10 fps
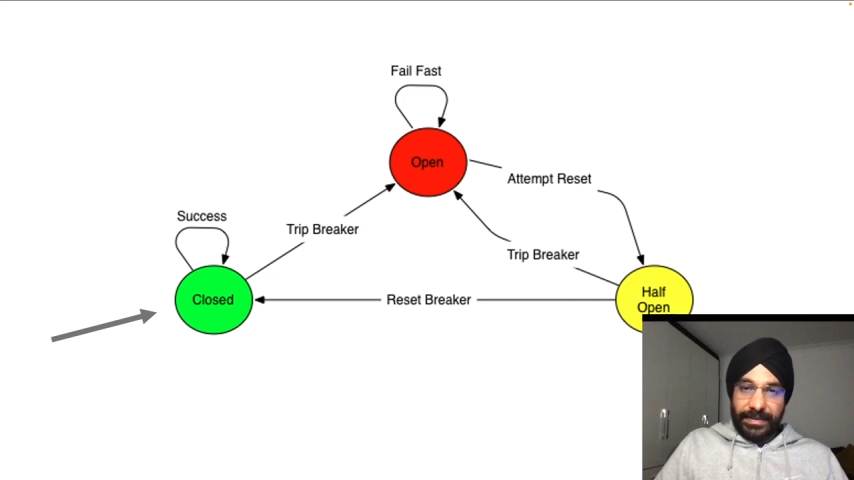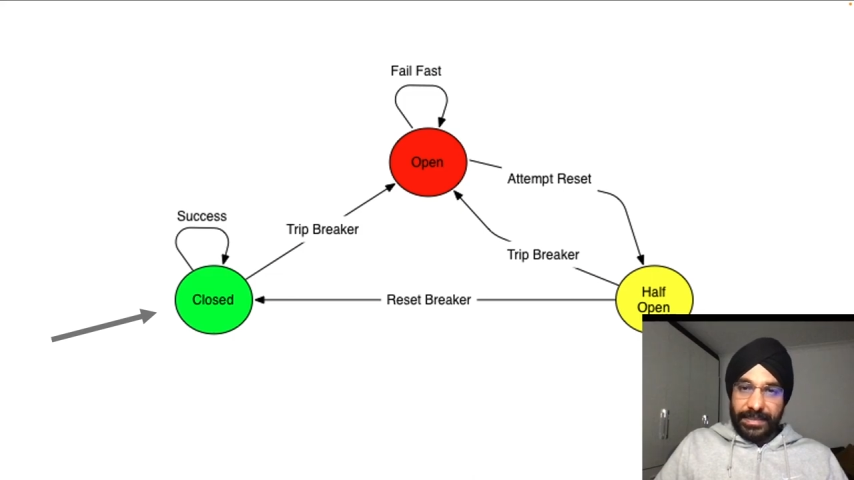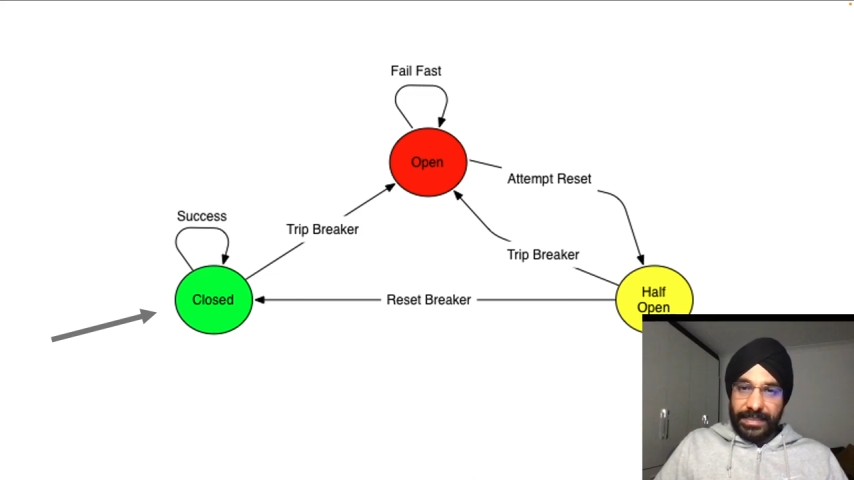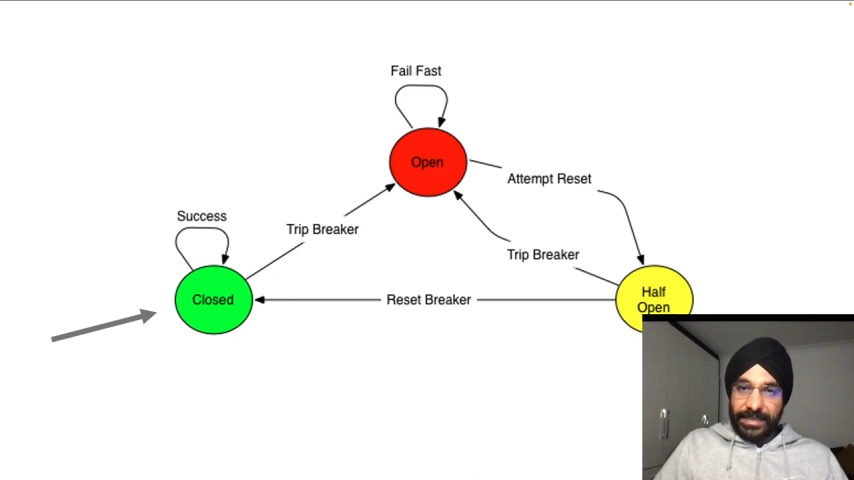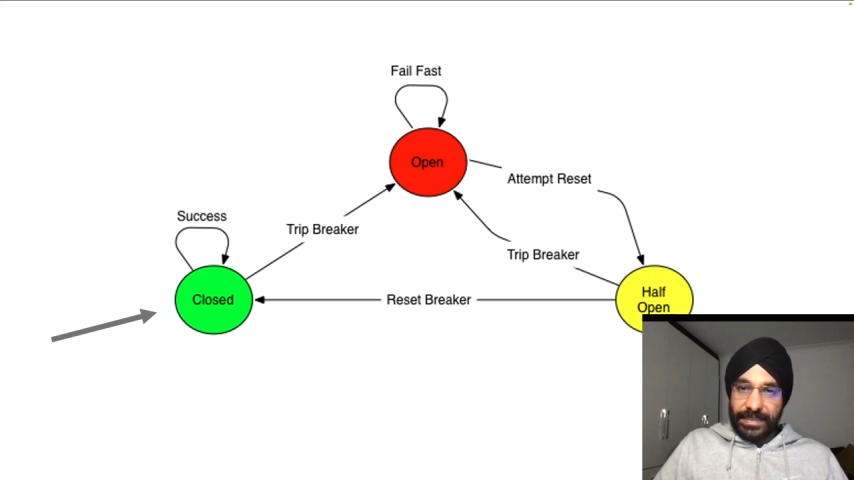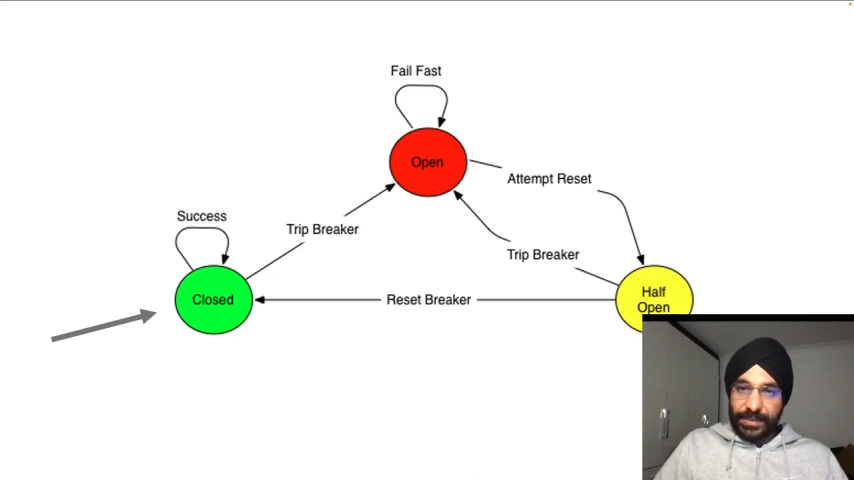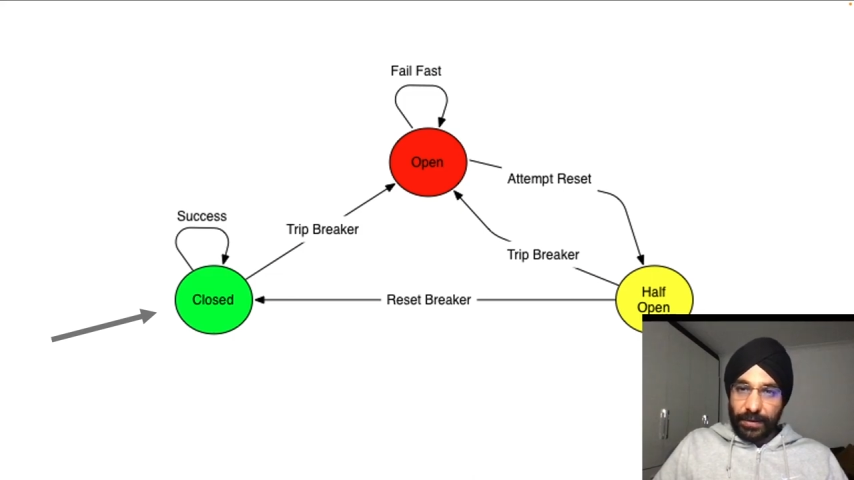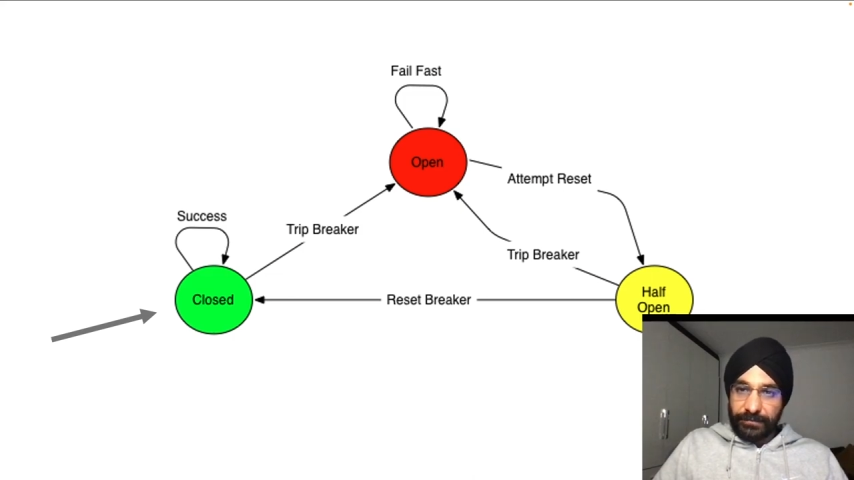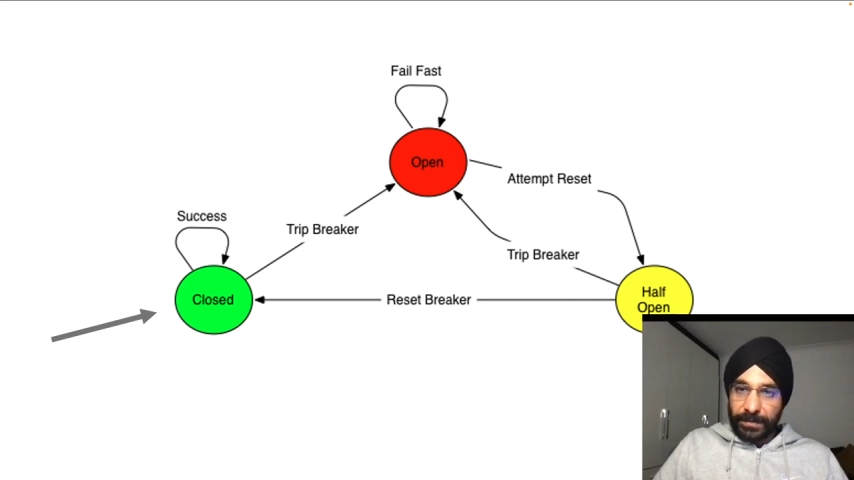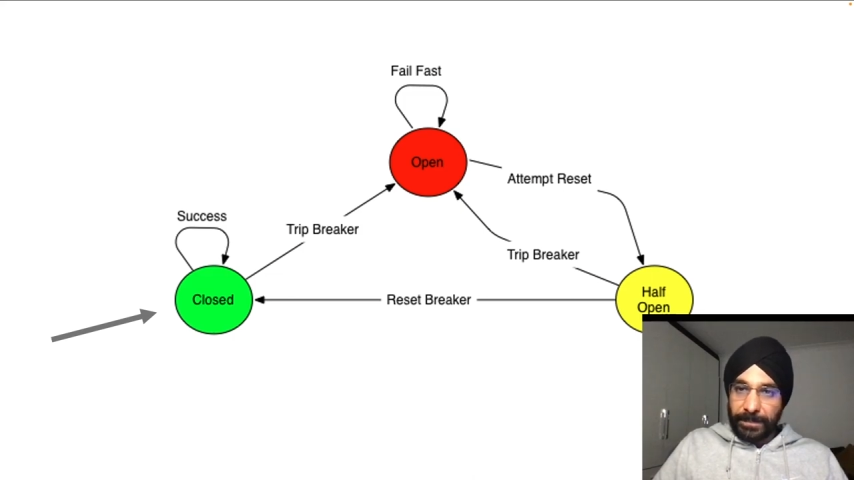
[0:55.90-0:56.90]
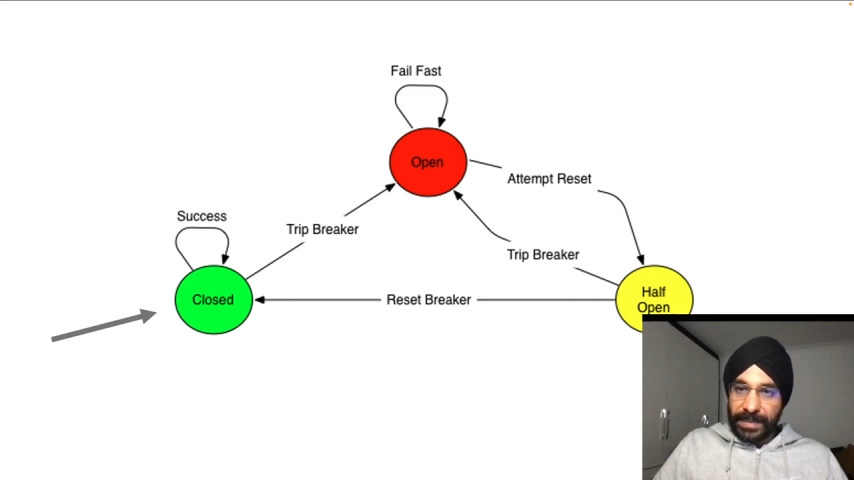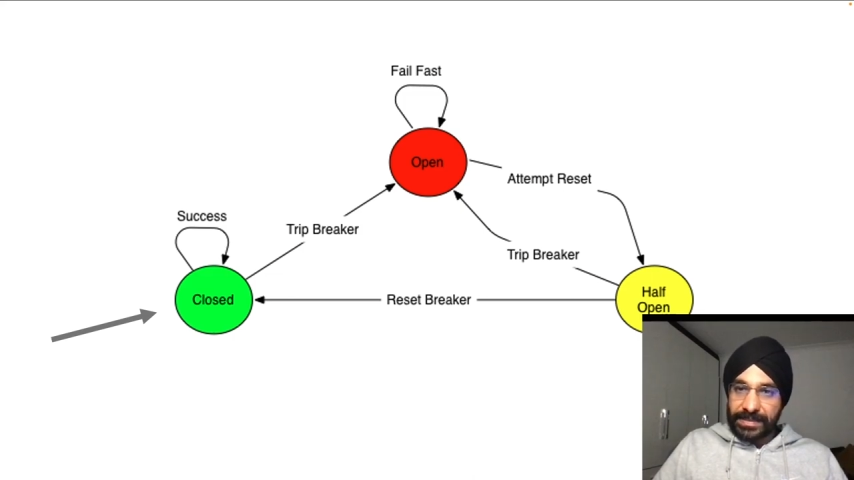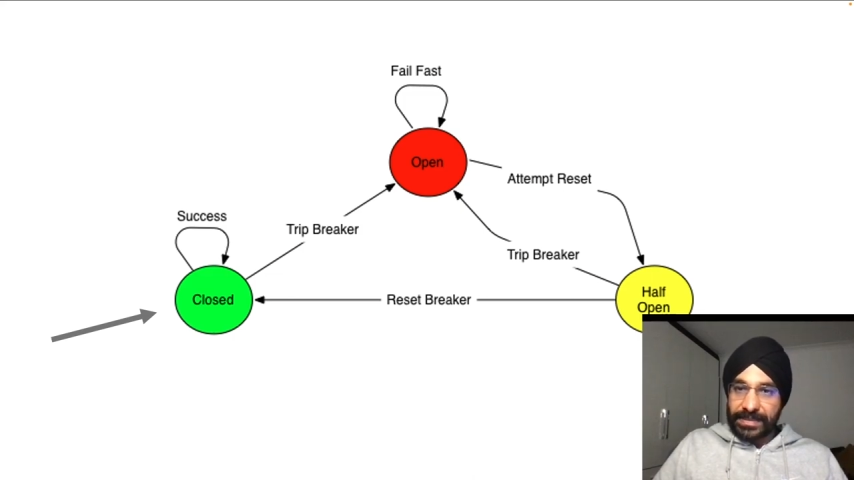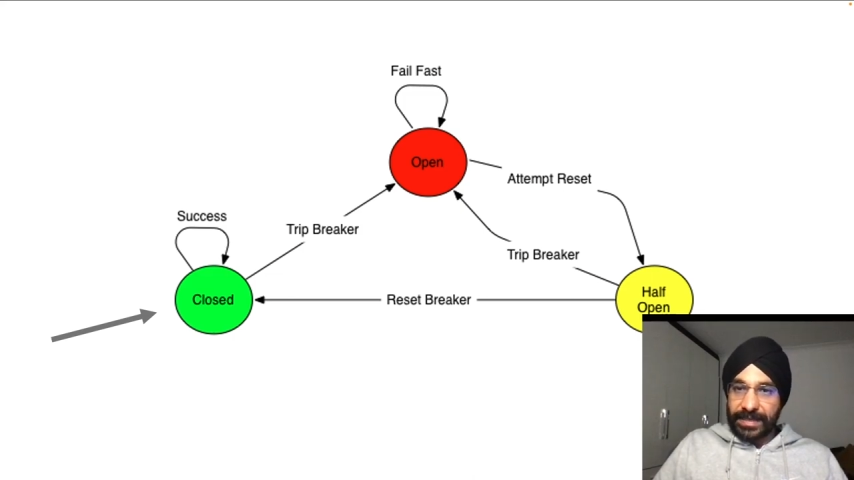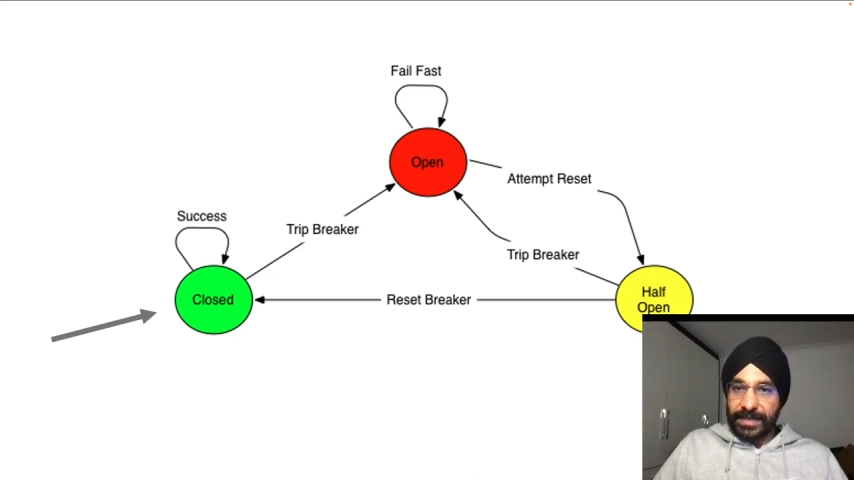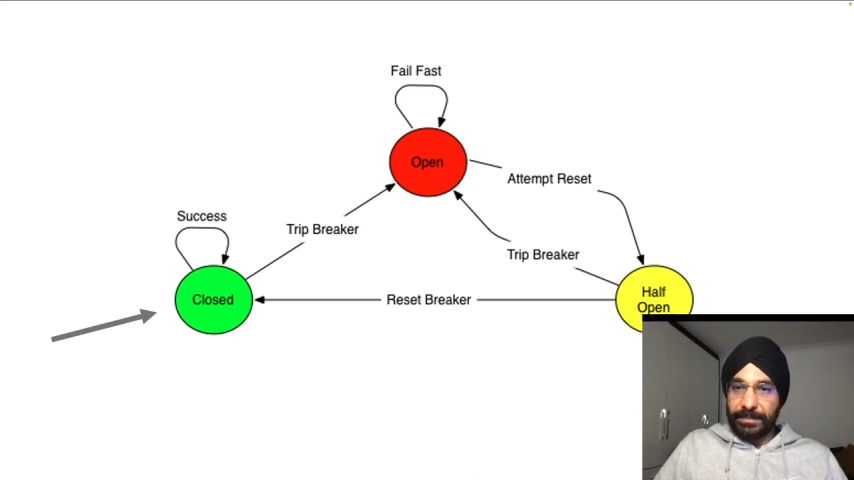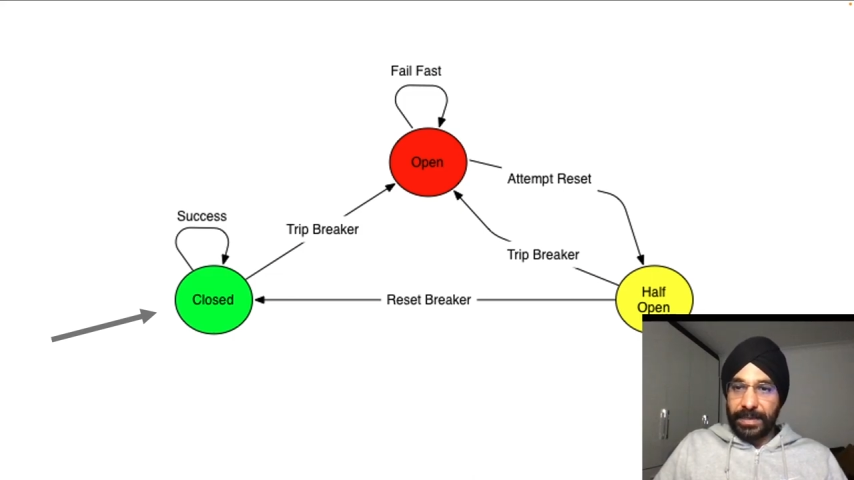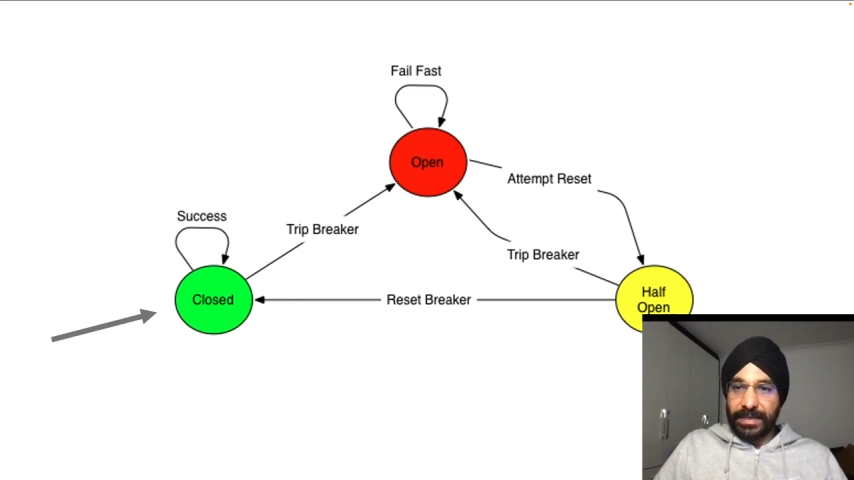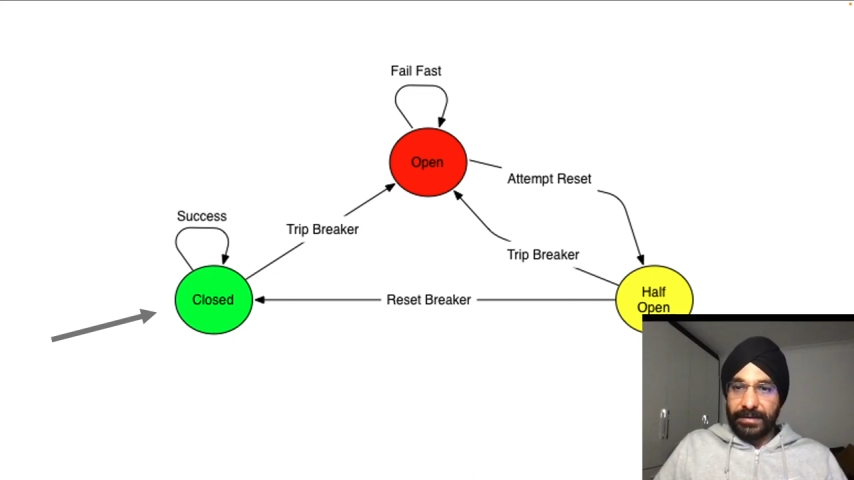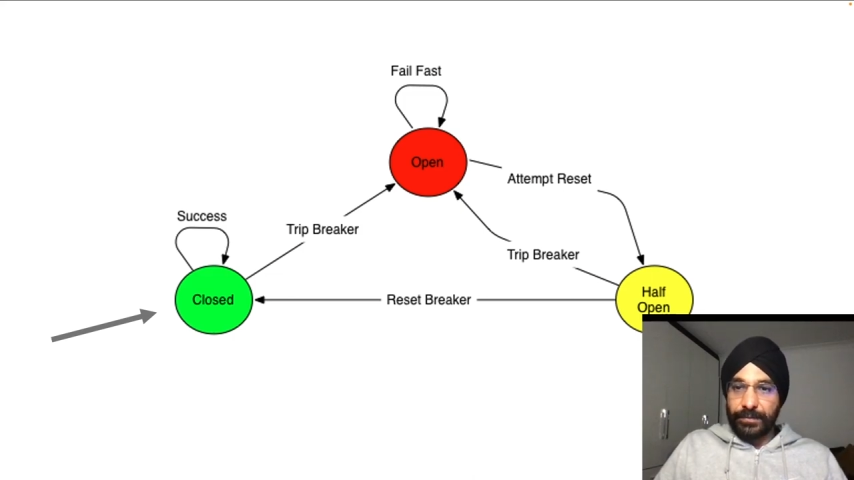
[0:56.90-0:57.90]
the software based circuit
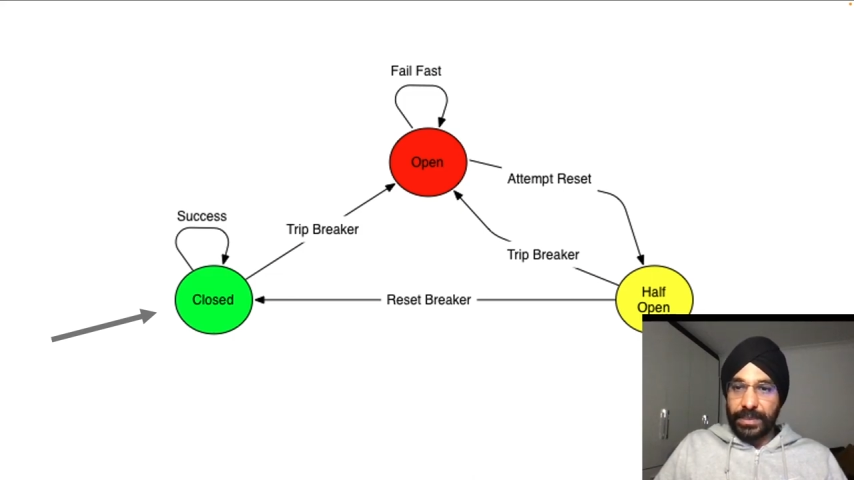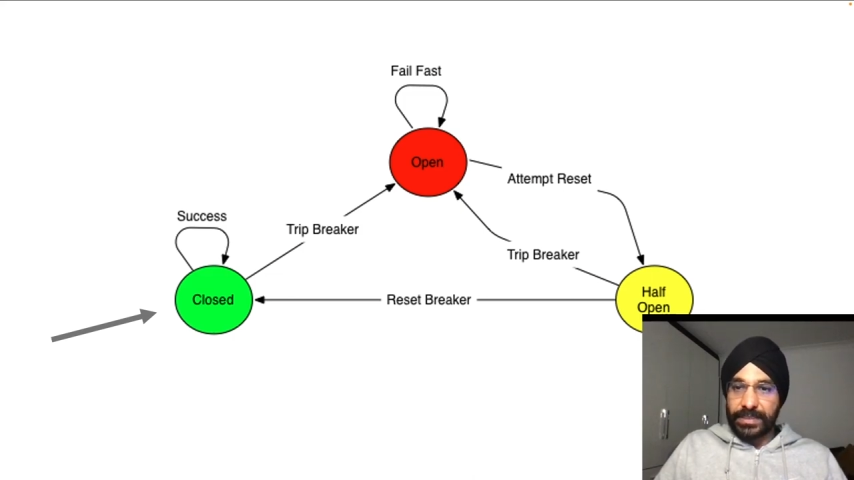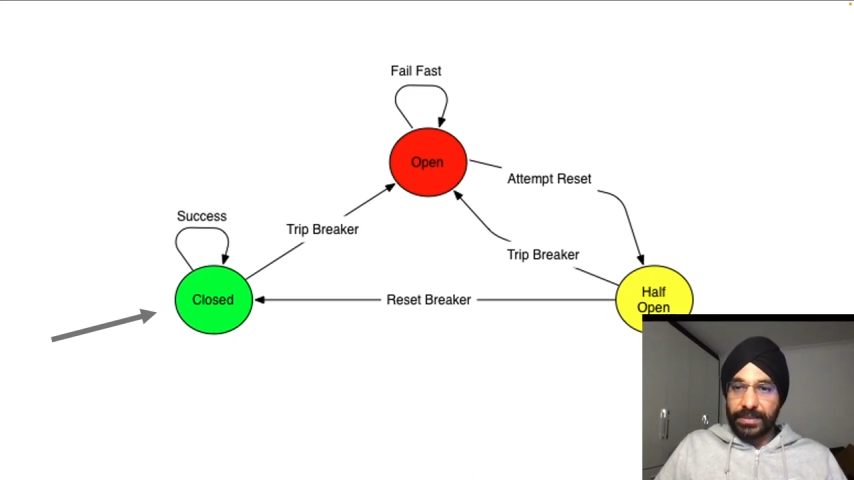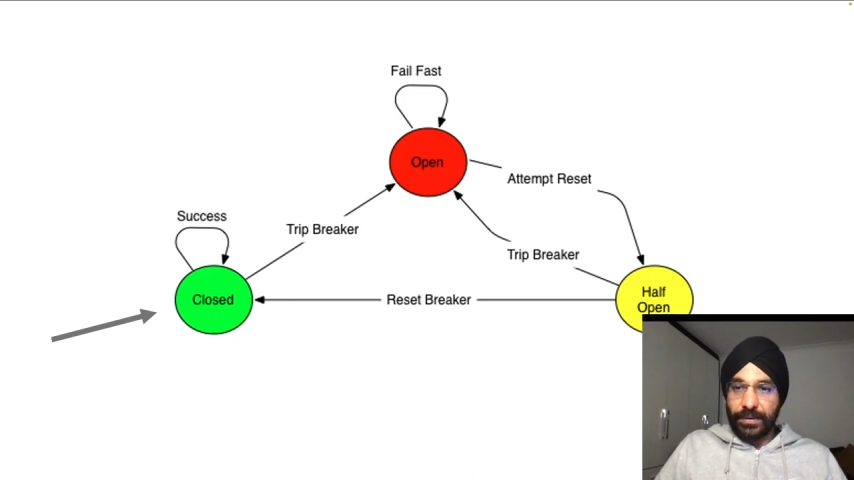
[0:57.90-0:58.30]
breaker works